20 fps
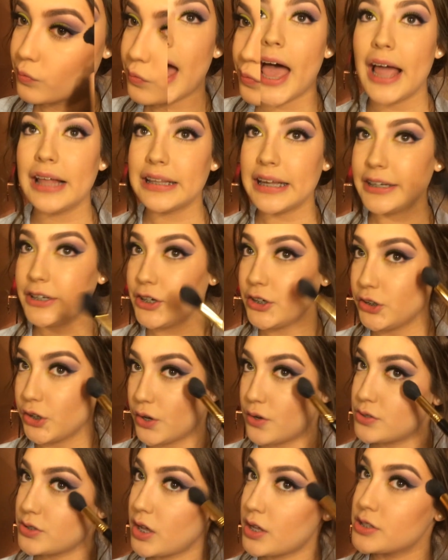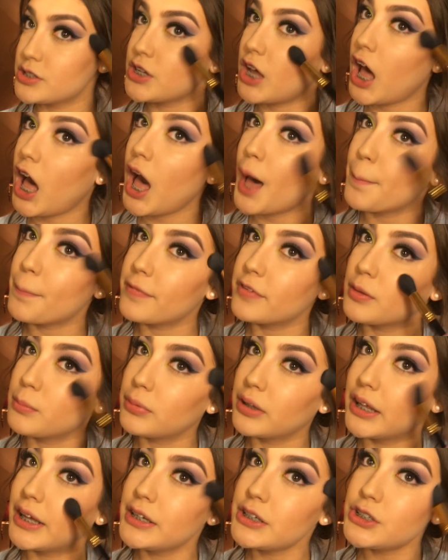Highlighter goes on top of the
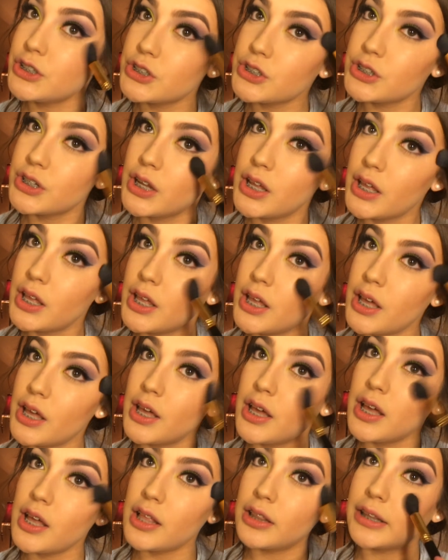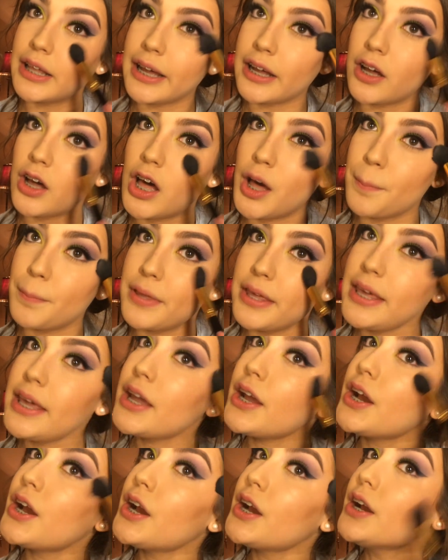blush, like up
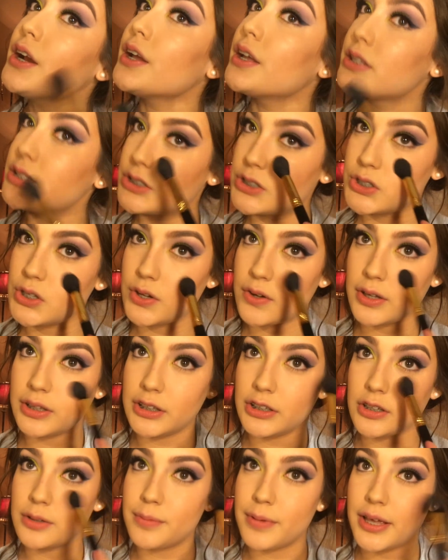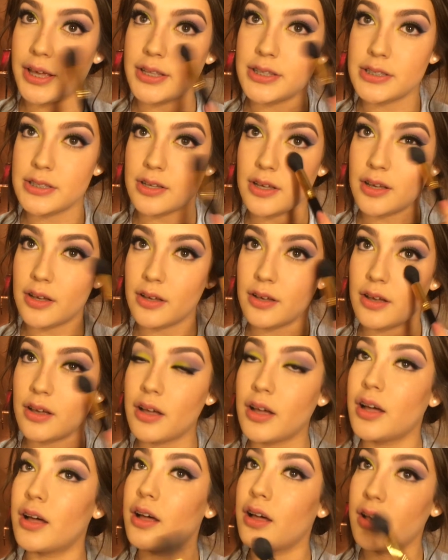here. So a little bit
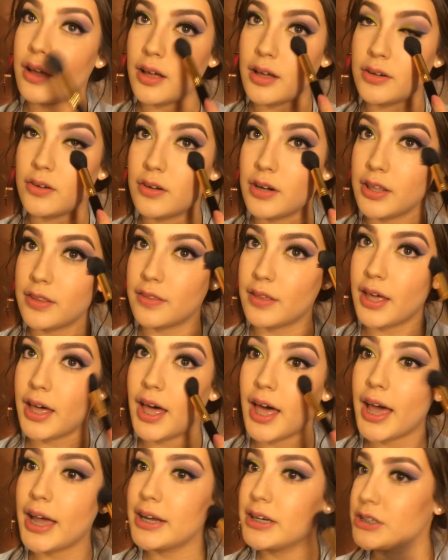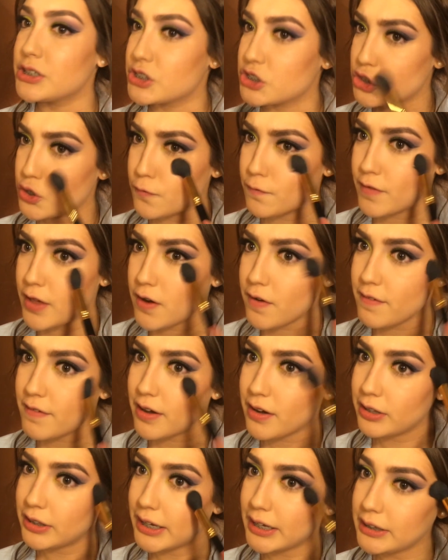underneath the eye, very,
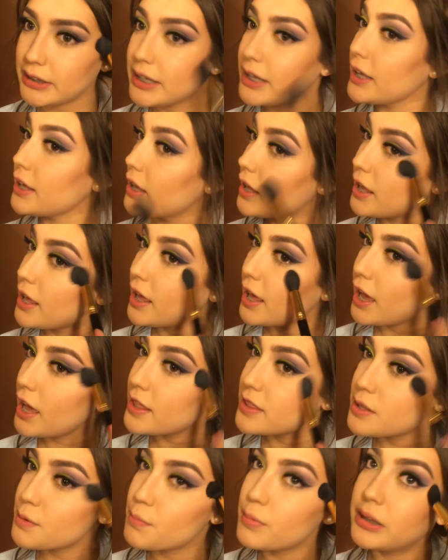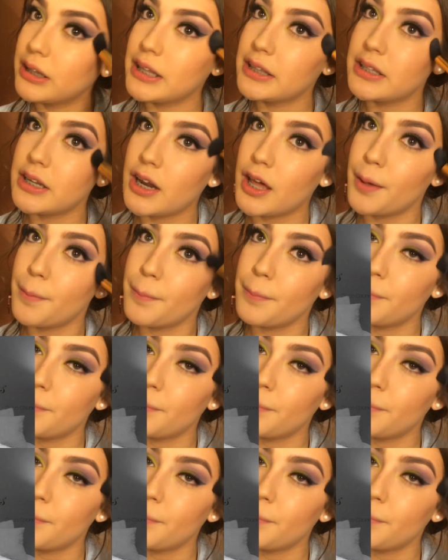very lightly, and then blend it up.